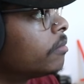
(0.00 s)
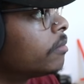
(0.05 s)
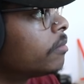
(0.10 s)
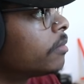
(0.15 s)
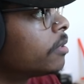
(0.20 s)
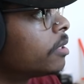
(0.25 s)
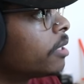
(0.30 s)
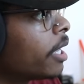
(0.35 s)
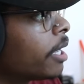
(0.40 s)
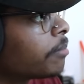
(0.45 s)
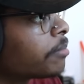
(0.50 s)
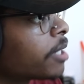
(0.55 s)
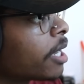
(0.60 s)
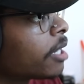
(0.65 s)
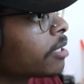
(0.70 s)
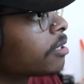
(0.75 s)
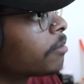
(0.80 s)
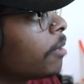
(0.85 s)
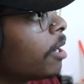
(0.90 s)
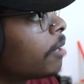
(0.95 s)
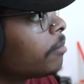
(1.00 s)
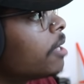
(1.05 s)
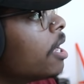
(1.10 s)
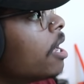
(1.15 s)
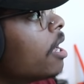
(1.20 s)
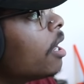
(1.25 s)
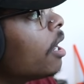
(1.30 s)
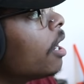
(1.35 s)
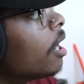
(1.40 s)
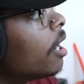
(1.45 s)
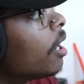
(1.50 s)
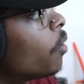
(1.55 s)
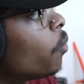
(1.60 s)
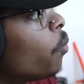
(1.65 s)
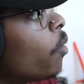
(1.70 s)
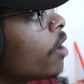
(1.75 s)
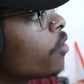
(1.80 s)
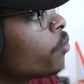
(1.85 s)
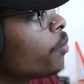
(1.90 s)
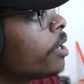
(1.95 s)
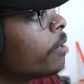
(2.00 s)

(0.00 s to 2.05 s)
Damn! Shout out to mom uh, one week